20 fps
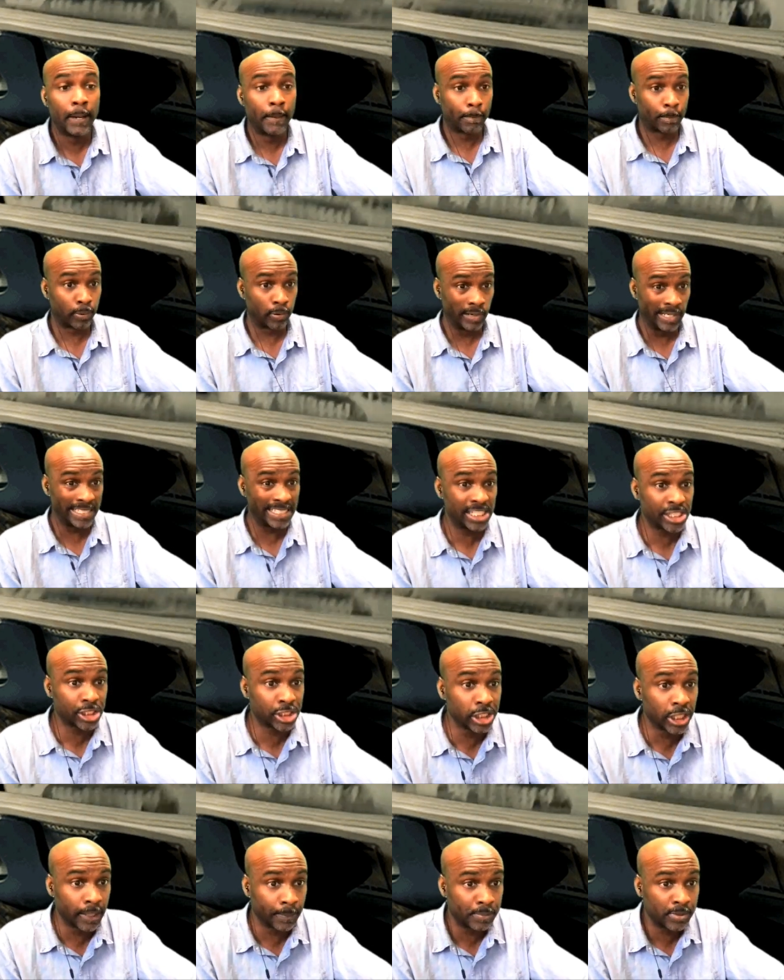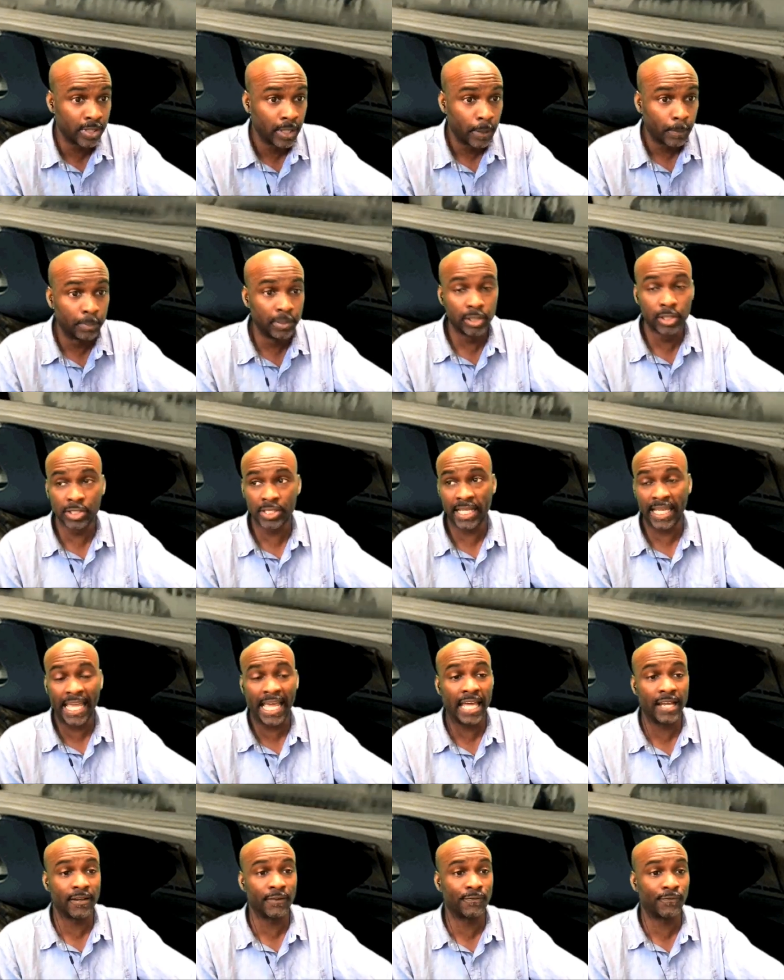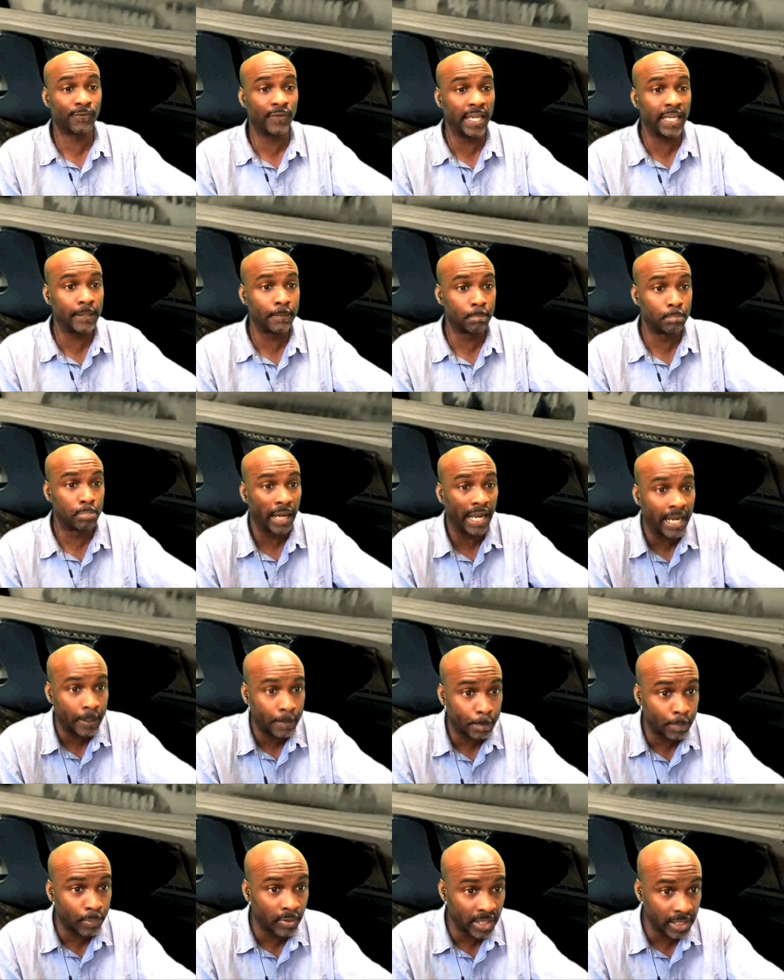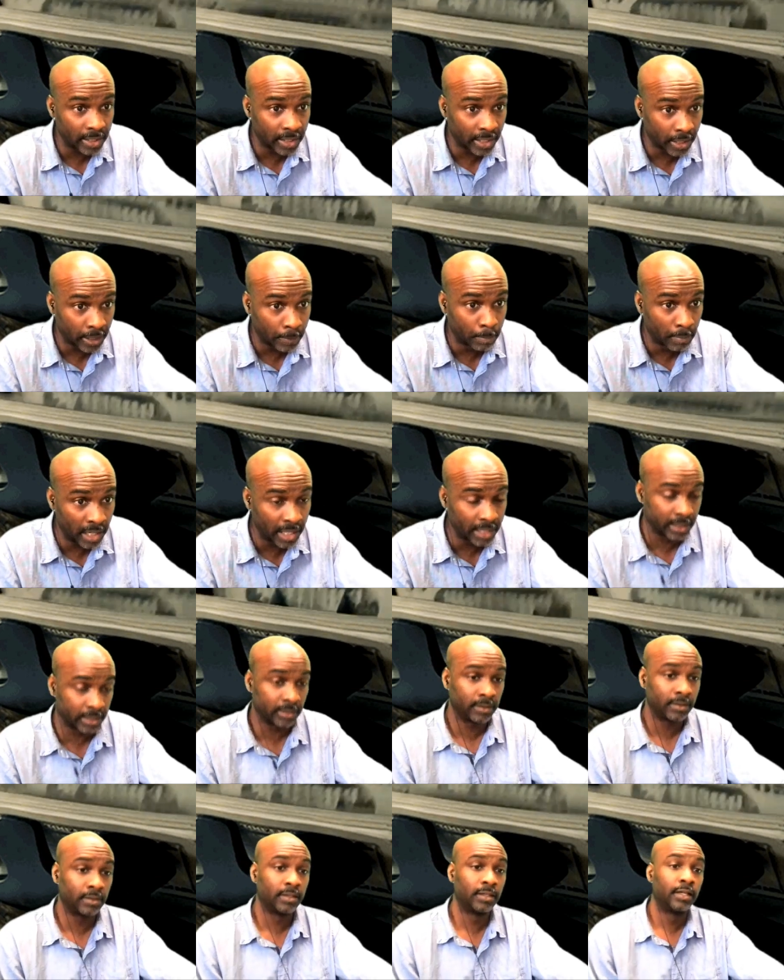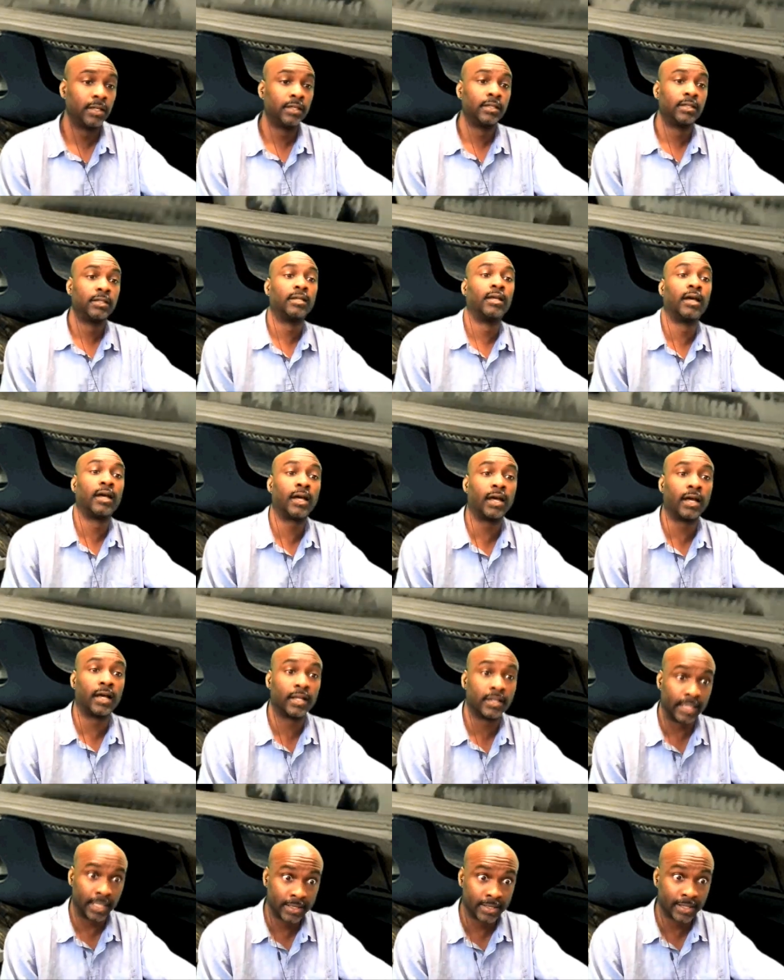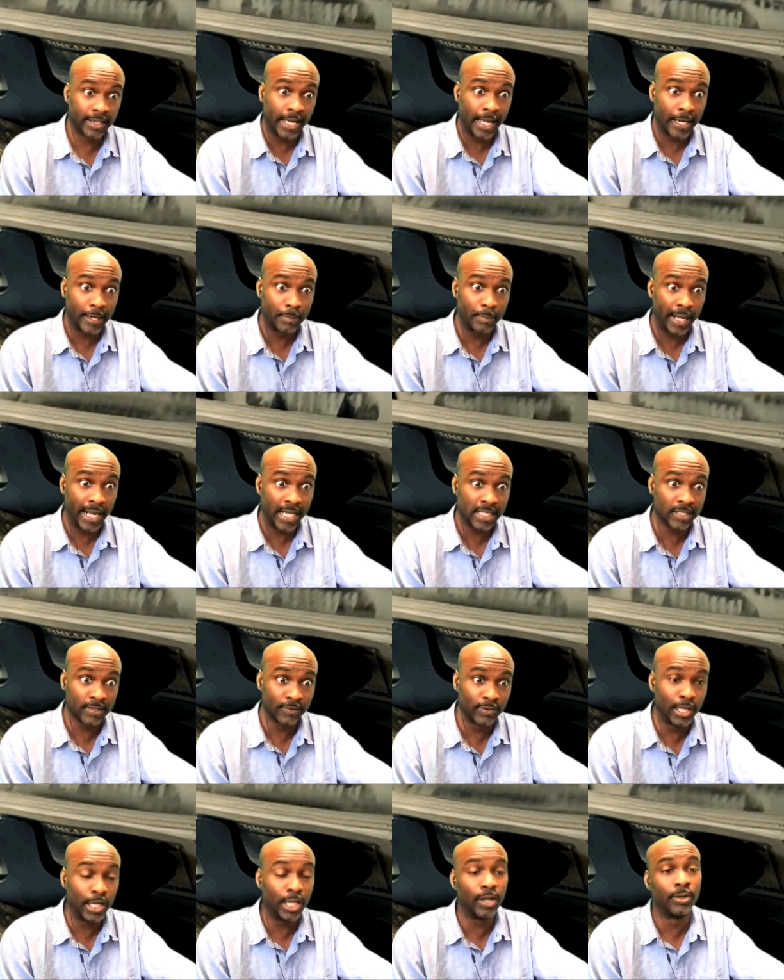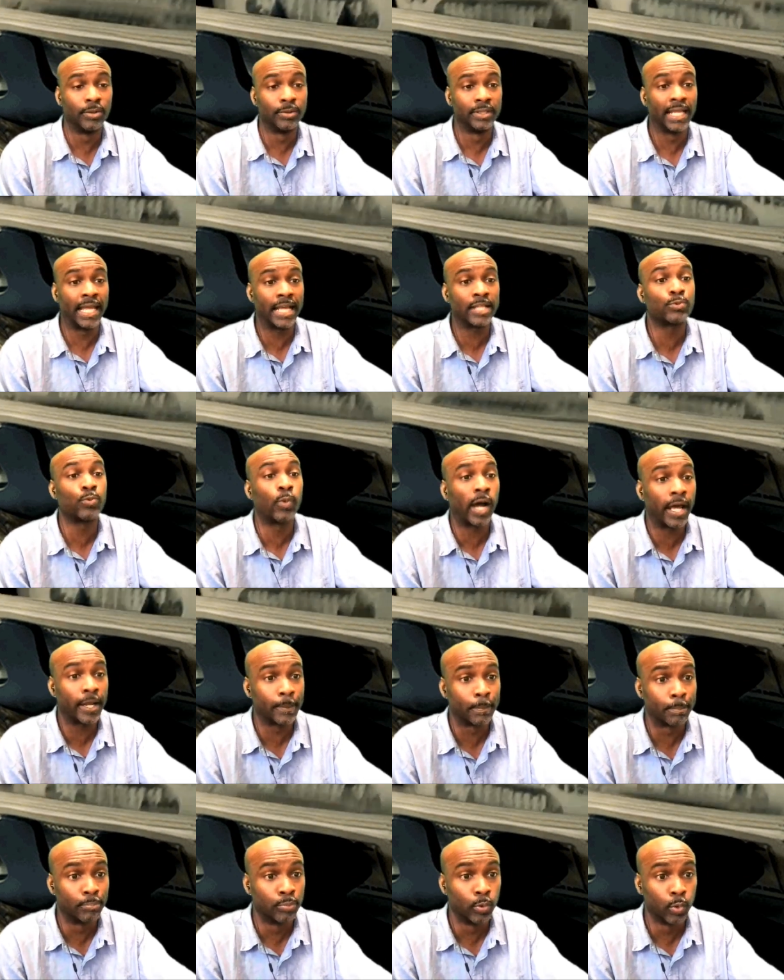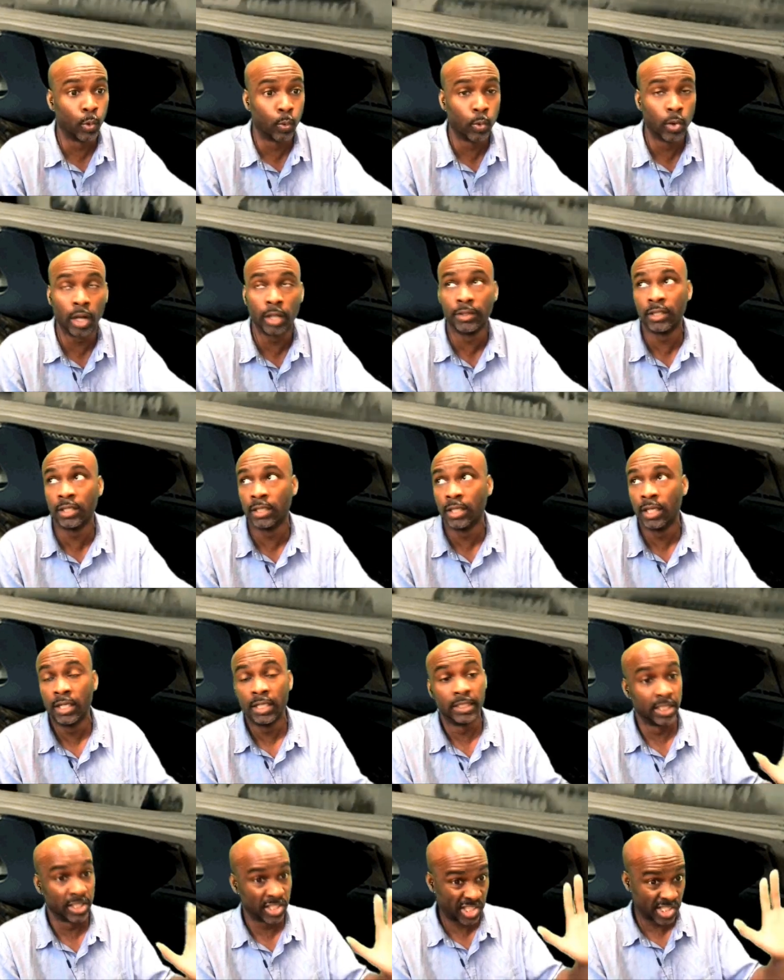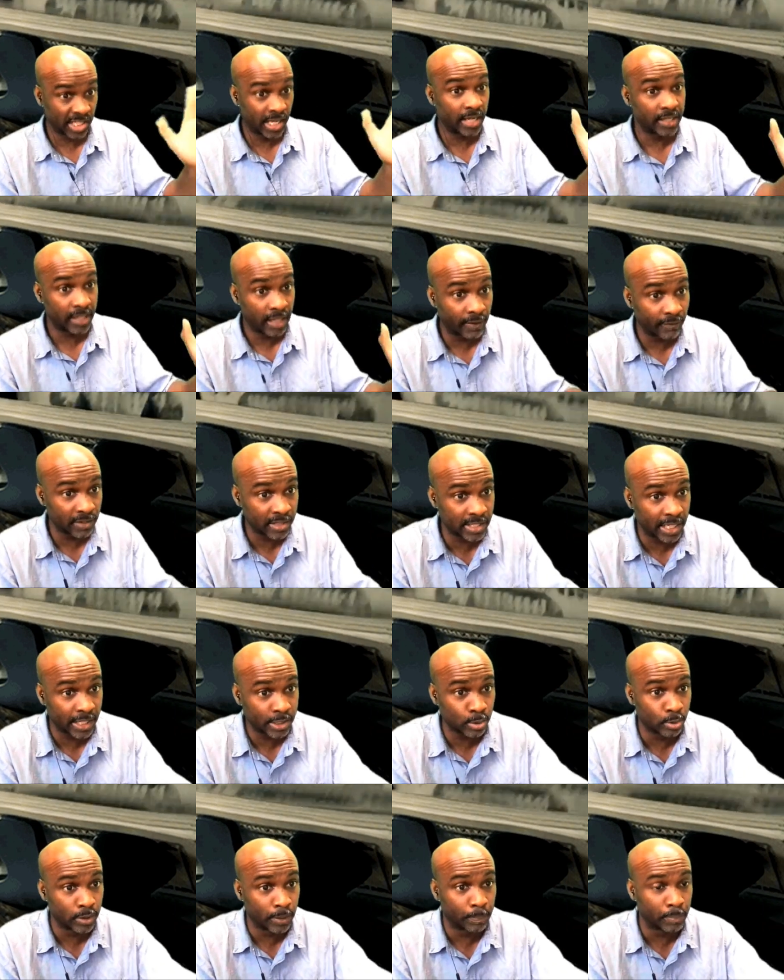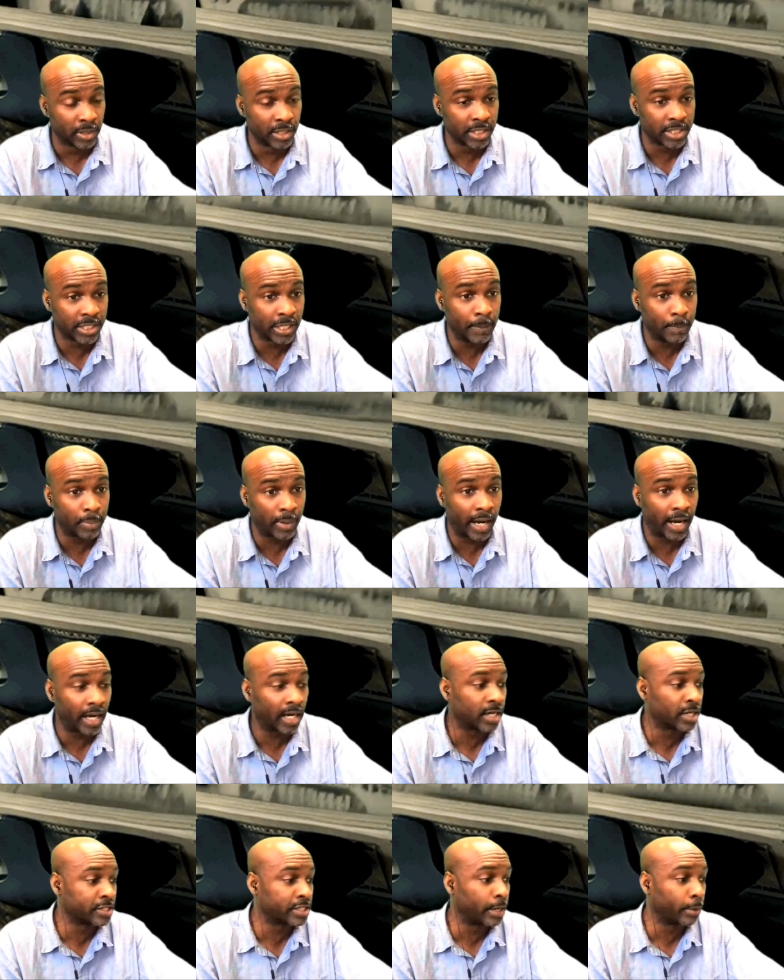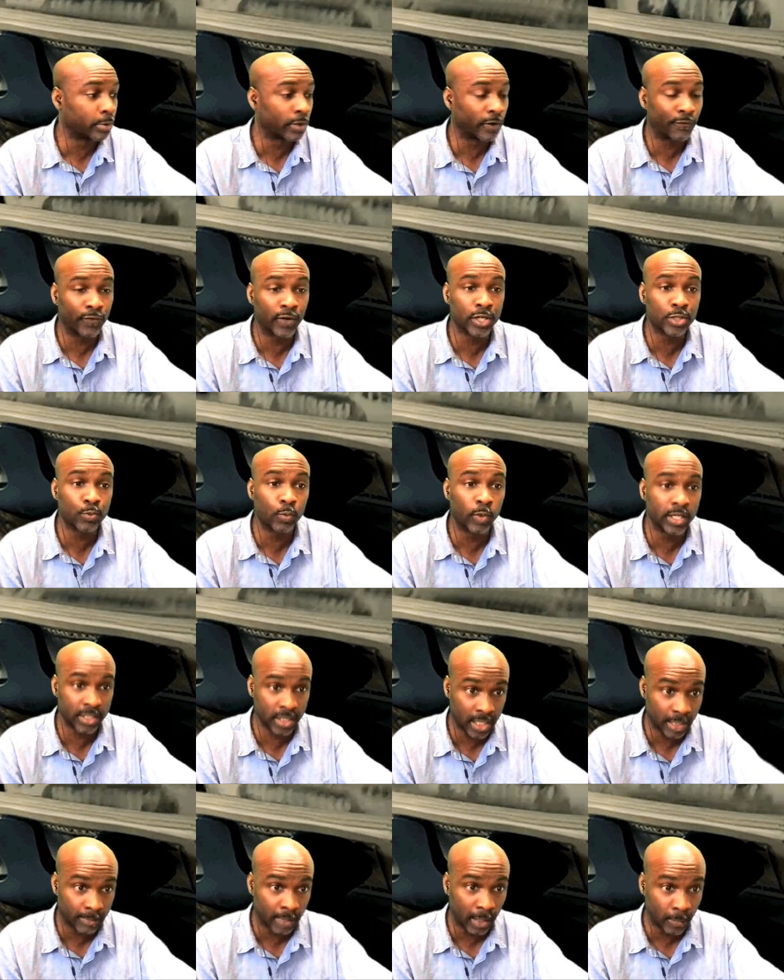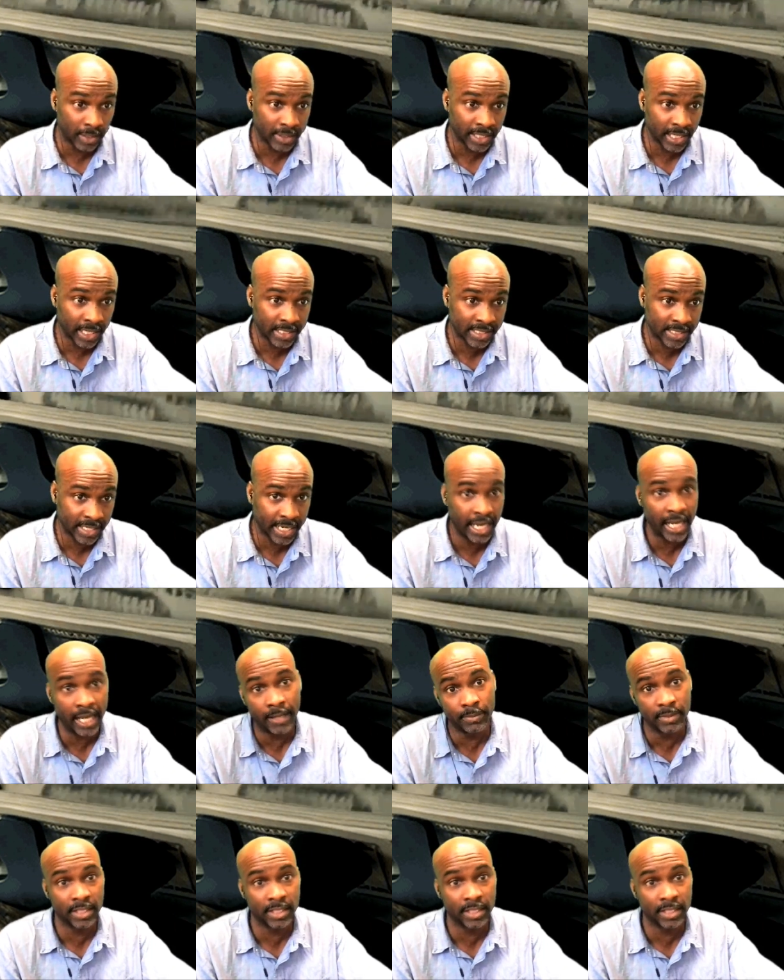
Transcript: print ships because they had a fake bank printing their money. They took out a massive loan. That's why the sun never sets on the British Empire, because they were the first ones to come up with that scam